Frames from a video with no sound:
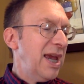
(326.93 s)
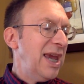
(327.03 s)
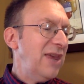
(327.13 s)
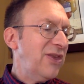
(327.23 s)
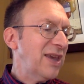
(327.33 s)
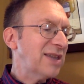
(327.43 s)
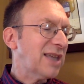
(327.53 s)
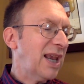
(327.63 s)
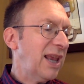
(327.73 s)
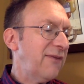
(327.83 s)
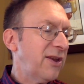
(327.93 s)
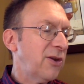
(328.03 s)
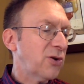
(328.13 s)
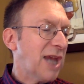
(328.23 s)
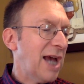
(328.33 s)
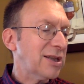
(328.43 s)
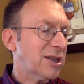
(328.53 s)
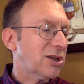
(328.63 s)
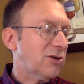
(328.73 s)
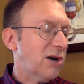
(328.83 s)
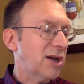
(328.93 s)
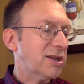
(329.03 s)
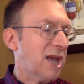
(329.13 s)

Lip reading: He thinks they live in those houses across